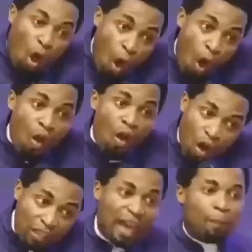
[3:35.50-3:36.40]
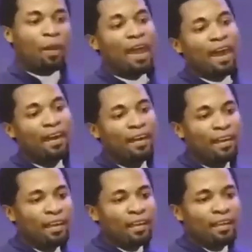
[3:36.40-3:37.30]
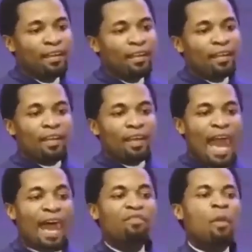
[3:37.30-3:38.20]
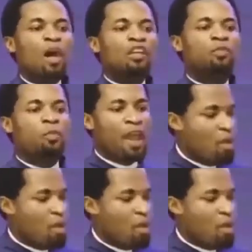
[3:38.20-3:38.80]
anchor on that prayer. Everybody is